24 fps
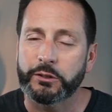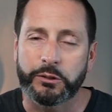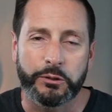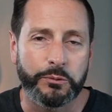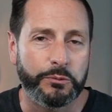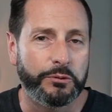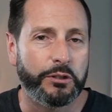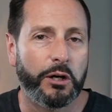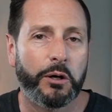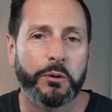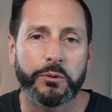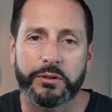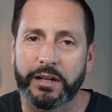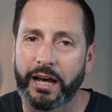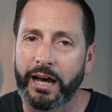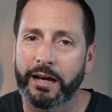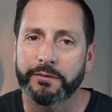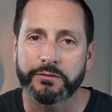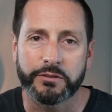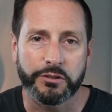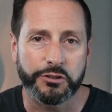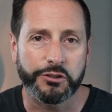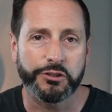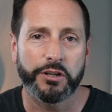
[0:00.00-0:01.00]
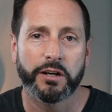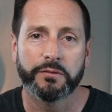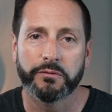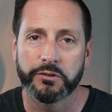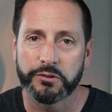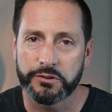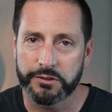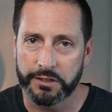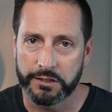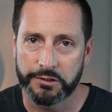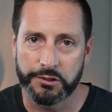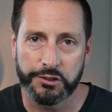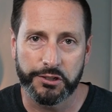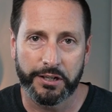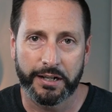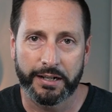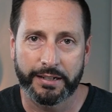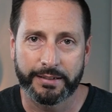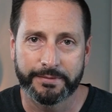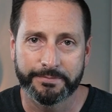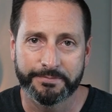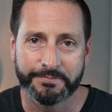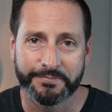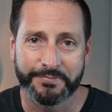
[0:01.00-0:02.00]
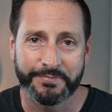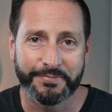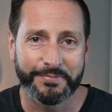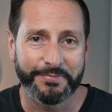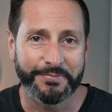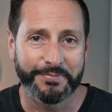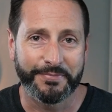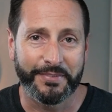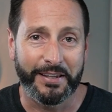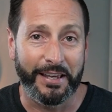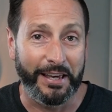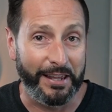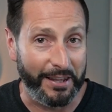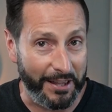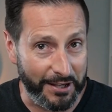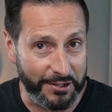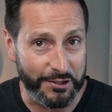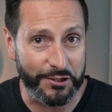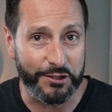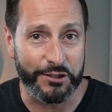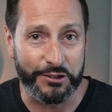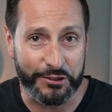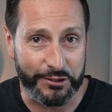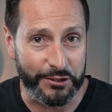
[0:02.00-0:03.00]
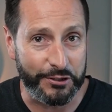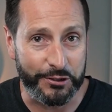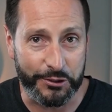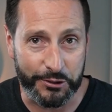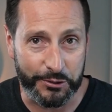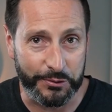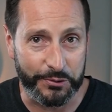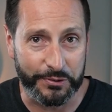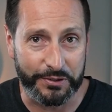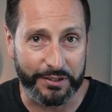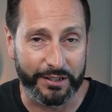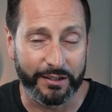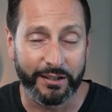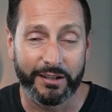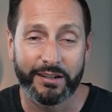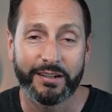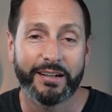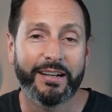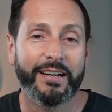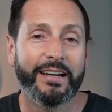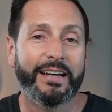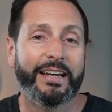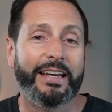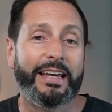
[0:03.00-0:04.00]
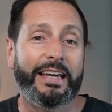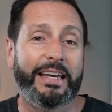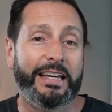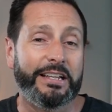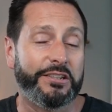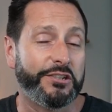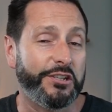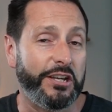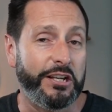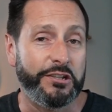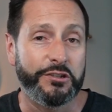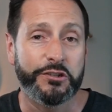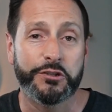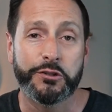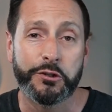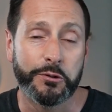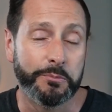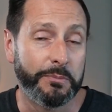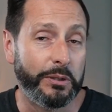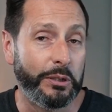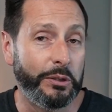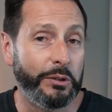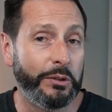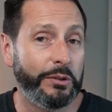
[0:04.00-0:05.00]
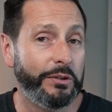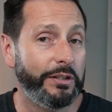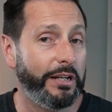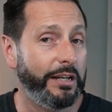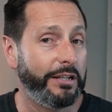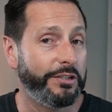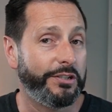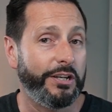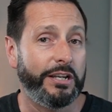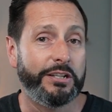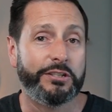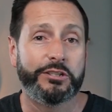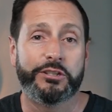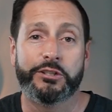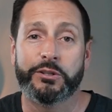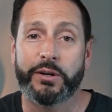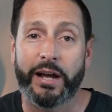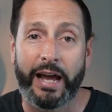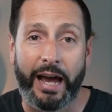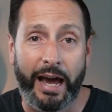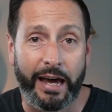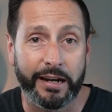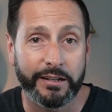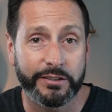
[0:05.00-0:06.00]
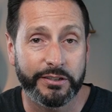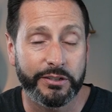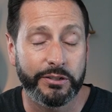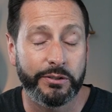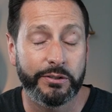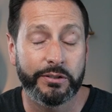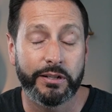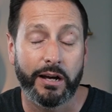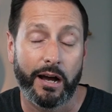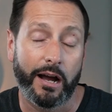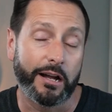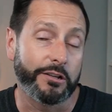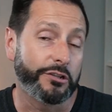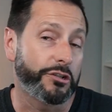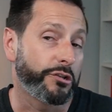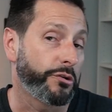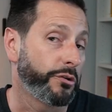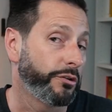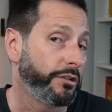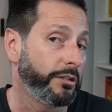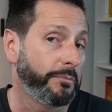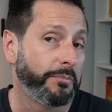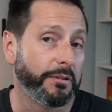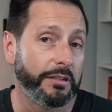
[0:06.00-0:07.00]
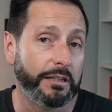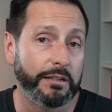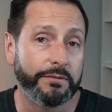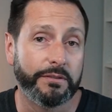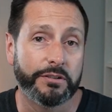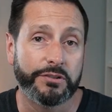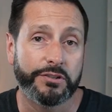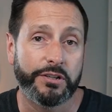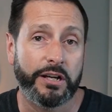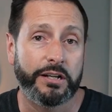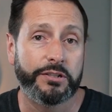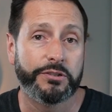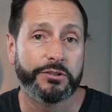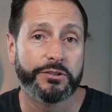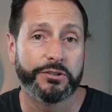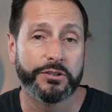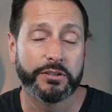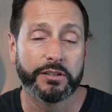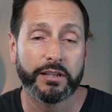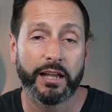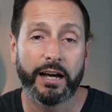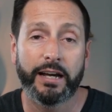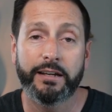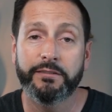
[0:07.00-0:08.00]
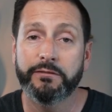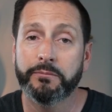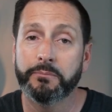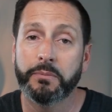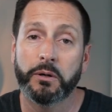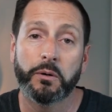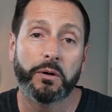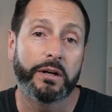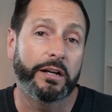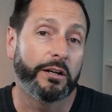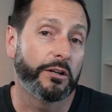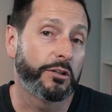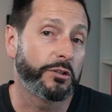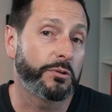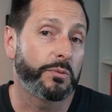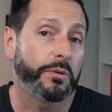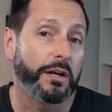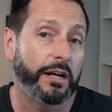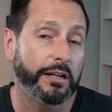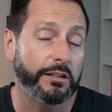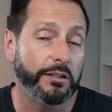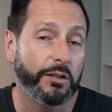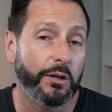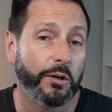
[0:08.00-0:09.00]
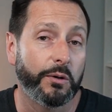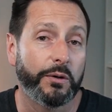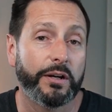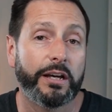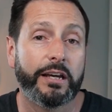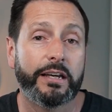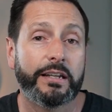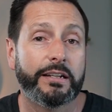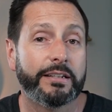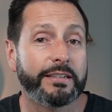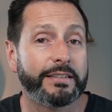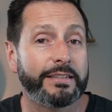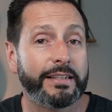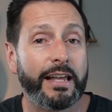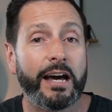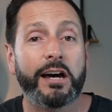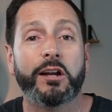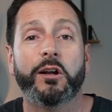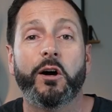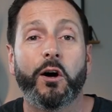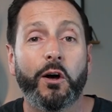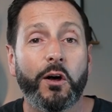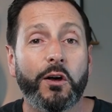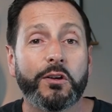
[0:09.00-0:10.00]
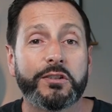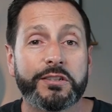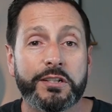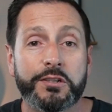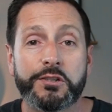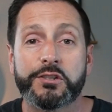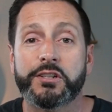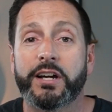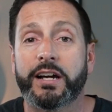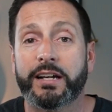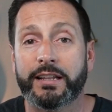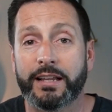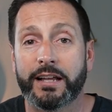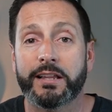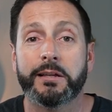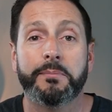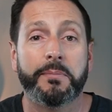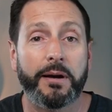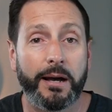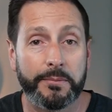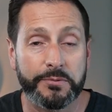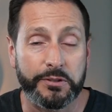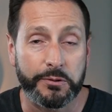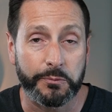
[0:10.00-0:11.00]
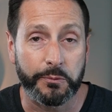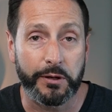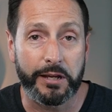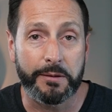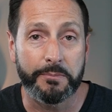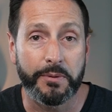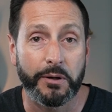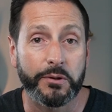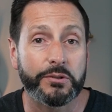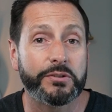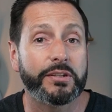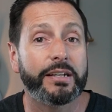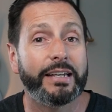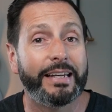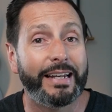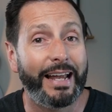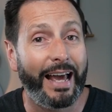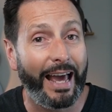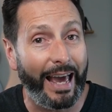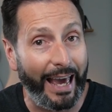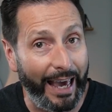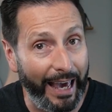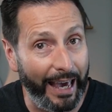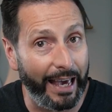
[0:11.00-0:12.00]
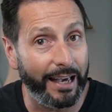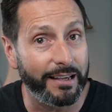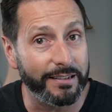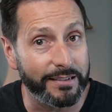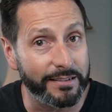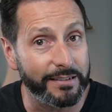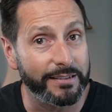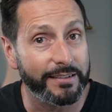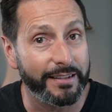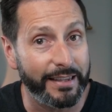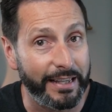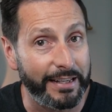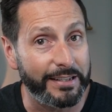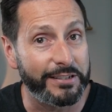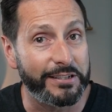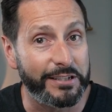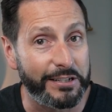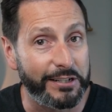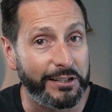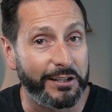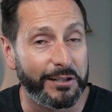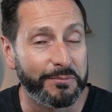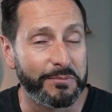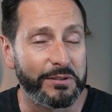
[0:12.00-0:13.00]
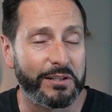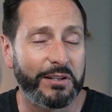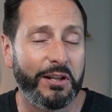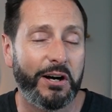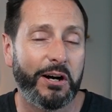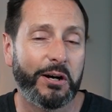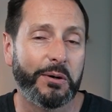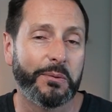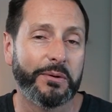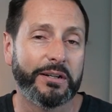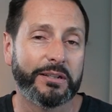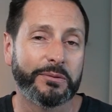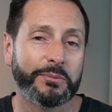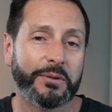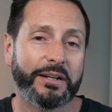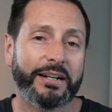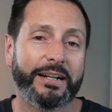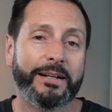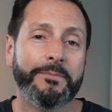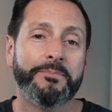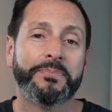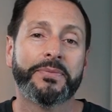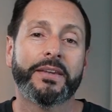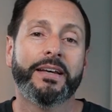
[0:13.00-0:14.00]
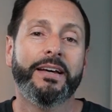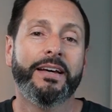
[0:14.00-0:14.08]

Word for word: You don't have to shovel sunshine. And that's just the truth, y'all. It changes your mood, it changes your attitude. I truly believe it changes your life, but here's what I know. It is not all sunshine, lollipops, and rainbows. It has things that it comes along with, right?